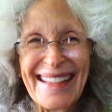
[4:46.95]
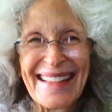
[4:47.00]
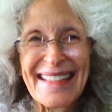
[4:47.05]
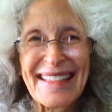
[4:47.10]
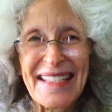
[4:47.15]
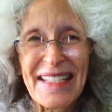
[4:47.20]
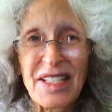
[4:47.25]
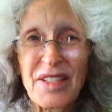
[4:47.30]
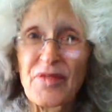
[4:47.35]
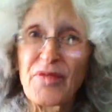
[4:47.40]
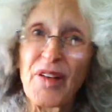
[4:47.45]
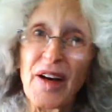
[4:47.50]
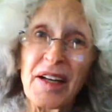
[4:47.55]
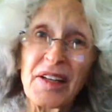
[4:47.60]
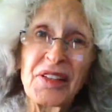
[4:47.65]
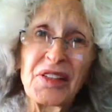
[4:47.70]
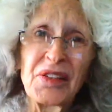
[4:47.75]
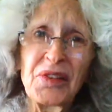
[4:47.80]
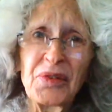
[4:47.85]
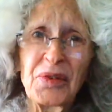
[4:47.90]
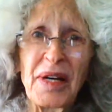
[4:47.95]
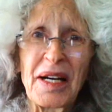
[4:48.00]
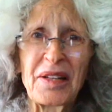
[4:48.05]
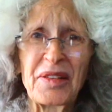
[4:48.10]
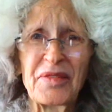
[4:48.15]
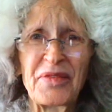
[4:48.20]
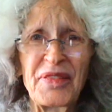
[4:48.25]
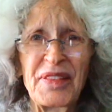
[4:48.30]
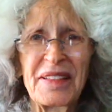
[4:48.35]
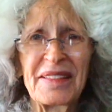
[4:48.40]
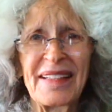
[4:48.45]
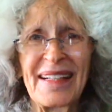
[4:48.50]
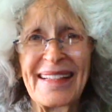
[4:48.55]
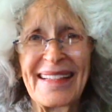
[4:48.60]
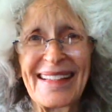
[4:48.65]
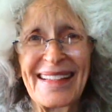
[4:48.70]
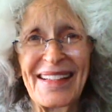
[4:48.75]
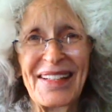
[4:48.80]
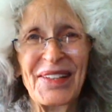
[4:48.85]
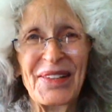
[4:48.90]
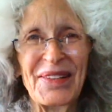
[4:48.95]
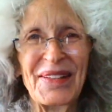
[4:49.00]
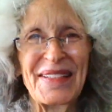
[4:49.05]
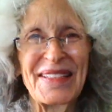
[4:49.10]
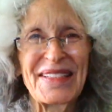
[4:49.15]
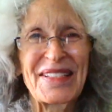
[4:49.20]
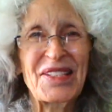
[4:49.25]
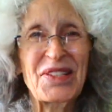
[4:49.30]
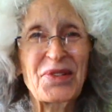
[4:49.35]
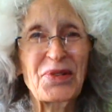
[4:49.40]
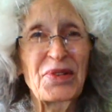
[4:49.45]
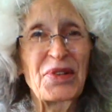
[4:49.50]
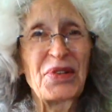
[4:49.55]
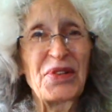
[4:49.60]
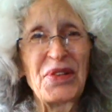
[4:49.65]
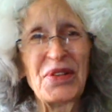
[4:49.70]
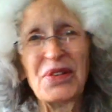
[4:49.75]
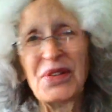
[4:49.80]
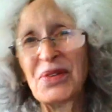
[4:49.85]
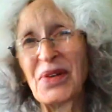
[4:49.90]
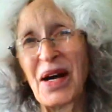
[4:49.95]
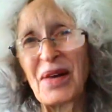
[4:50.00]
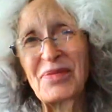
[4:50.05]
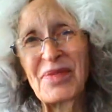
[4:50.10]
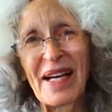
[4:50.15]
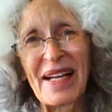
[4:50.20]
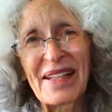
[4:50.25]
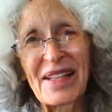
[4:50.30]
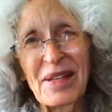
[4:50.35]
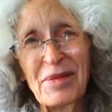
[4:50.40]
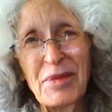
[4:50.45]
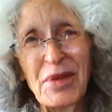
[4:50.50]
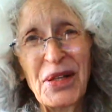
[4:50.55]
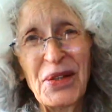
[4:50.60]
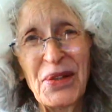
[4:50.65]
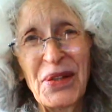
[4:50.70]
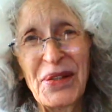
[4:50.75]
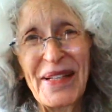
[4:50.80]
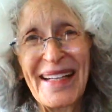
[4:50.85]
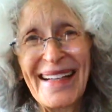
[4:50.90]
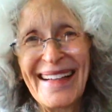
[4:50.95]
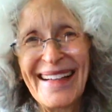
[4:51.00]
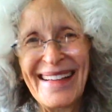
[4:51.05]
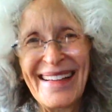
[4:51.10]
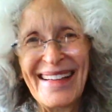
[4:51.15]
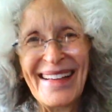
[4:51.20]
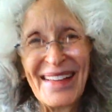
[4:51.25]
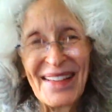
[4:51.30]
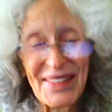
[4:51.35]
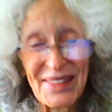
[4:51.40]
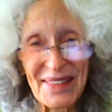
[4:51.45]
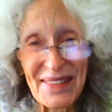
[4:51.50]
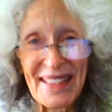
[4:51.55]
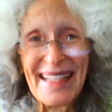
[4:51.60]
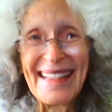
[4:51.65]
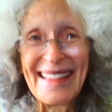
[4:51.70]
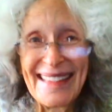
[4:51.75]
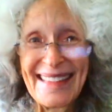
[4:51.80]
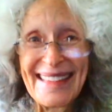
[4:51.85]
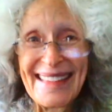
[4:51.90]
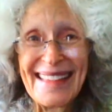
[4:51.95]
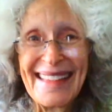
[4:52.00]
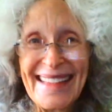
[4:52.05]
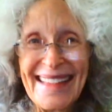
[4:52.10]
that says, fuck you, I don't feel like it, or screw you, I'm not in the mood, right?